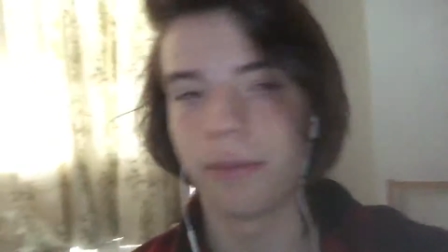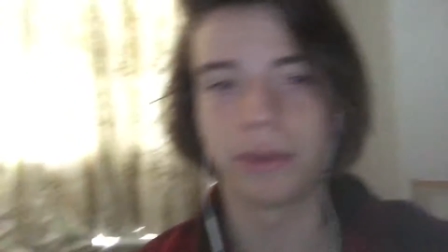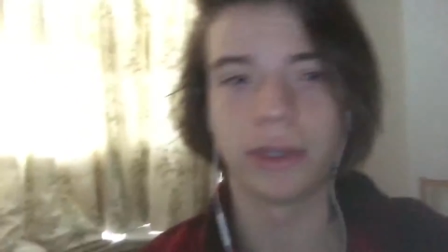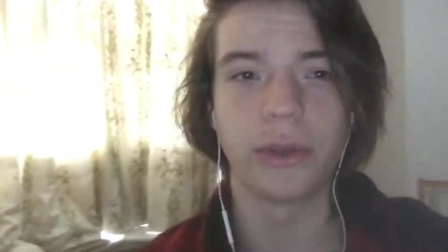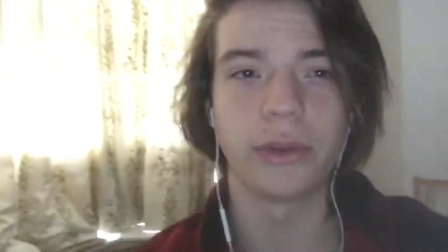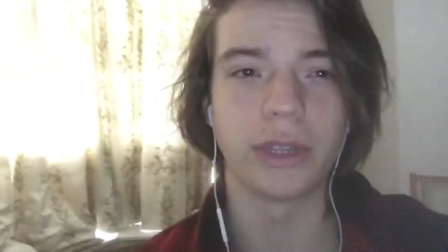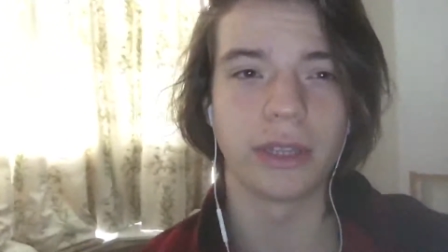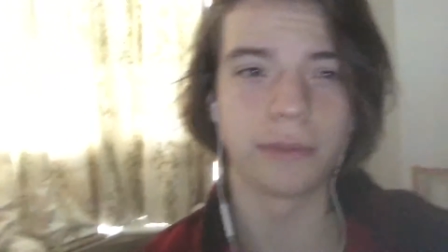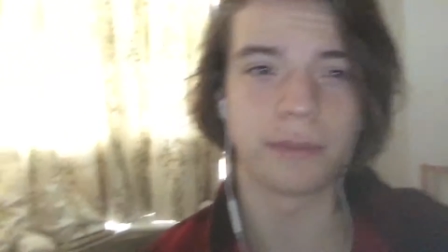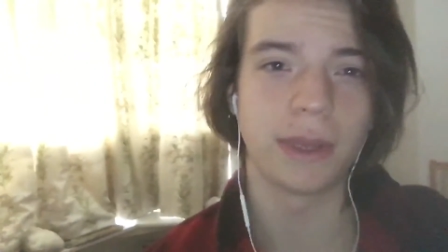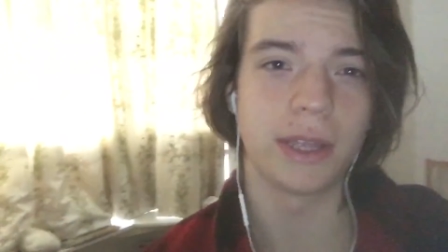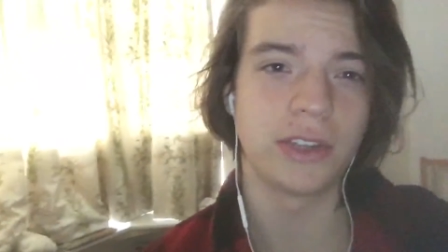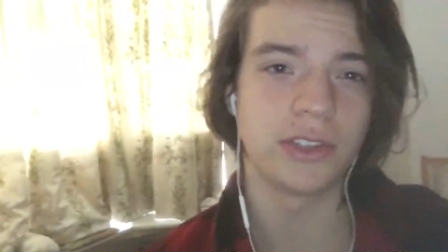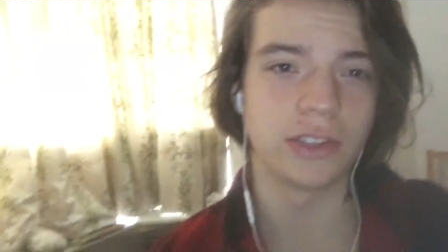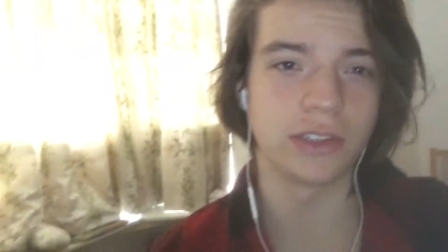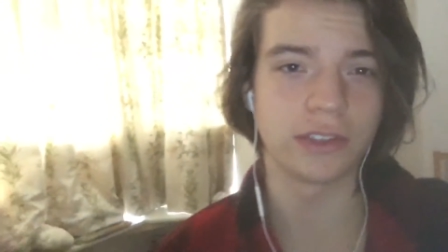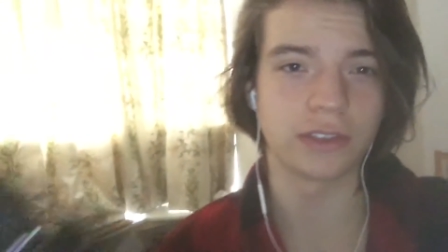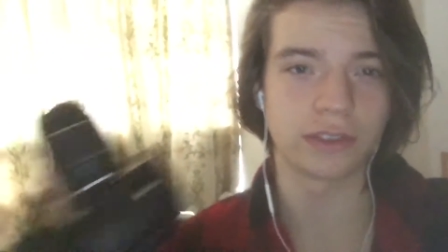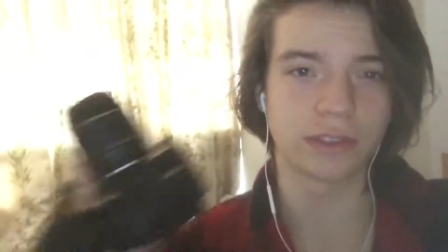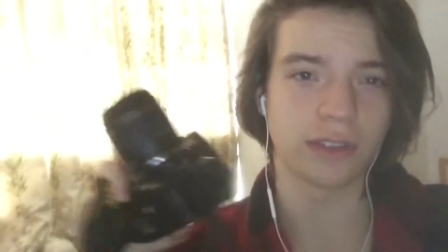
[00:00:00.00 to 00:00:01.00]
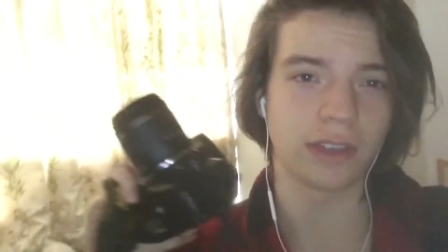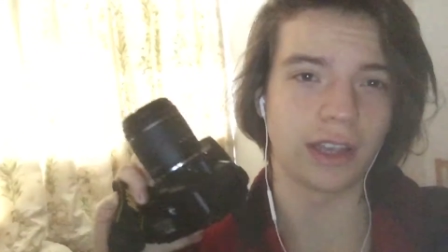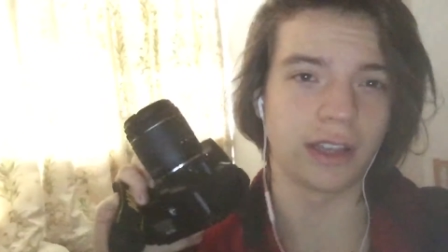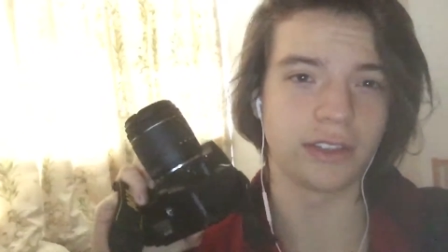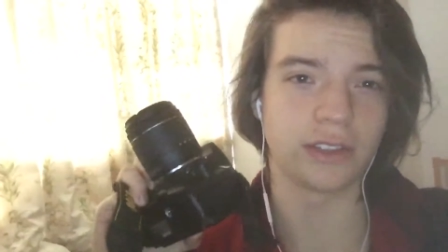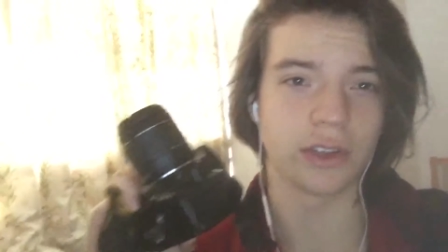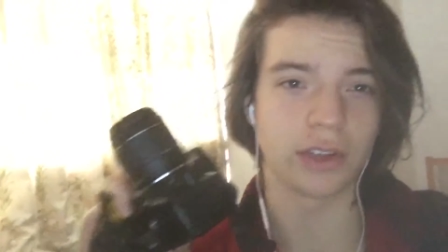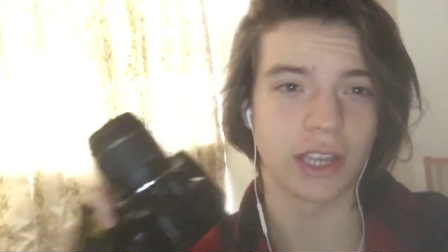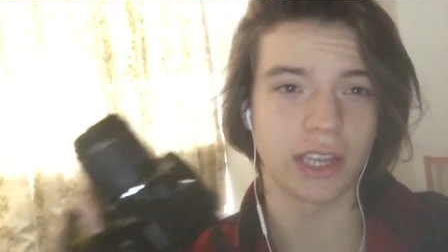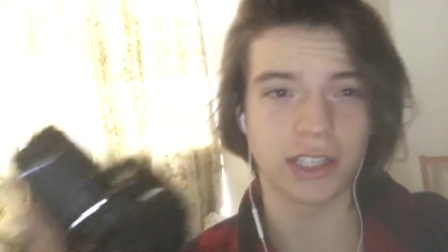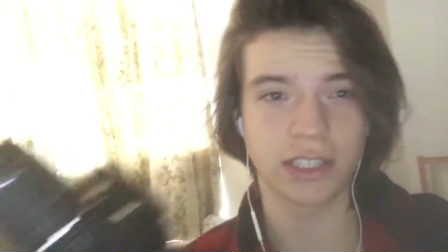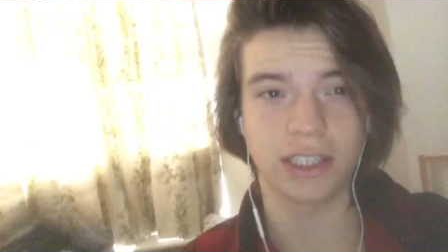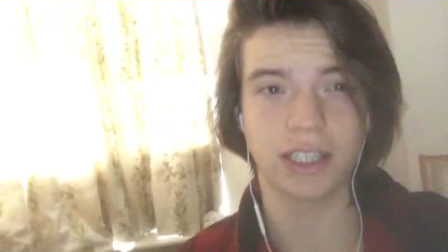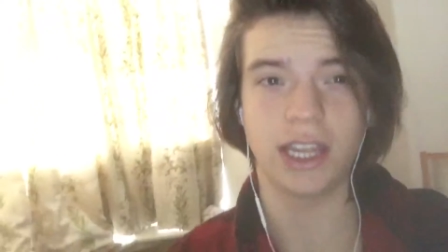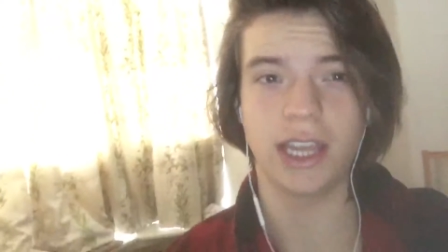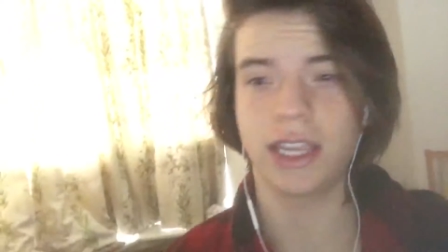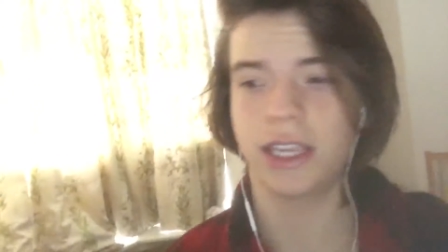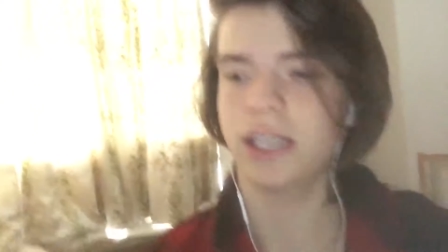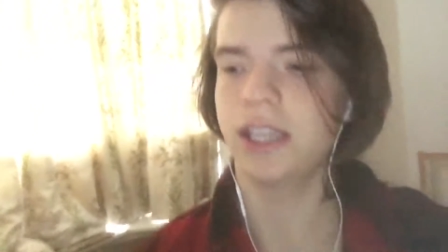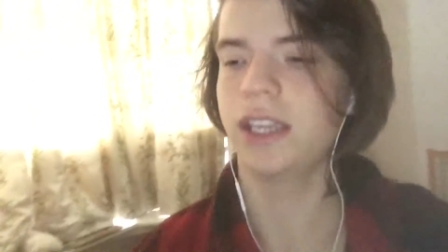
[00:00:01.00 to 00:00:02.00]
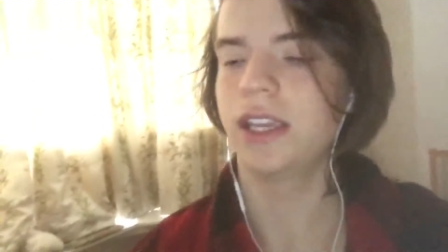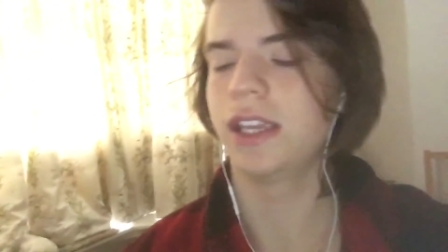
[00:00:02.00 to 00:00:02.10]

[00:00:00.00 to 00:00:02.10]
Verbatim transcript: uploading pictures that I took yesterday.